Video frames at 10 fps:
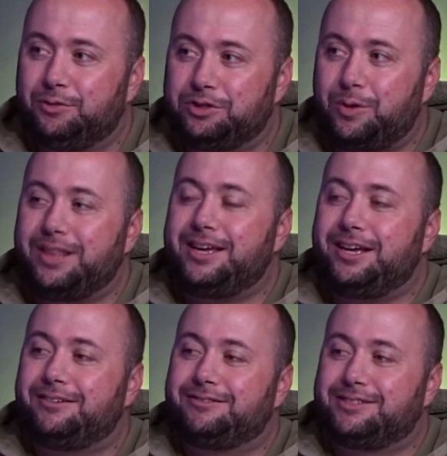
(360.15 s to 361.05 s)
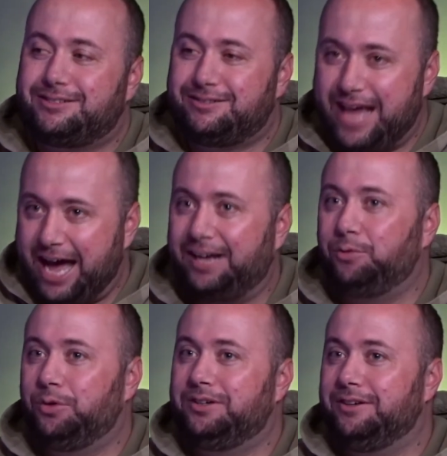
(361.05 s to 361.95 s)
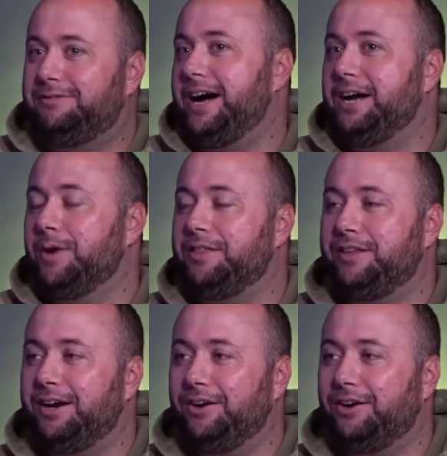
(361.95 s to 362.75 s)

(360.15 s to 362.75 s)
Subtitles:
So I think that would define right there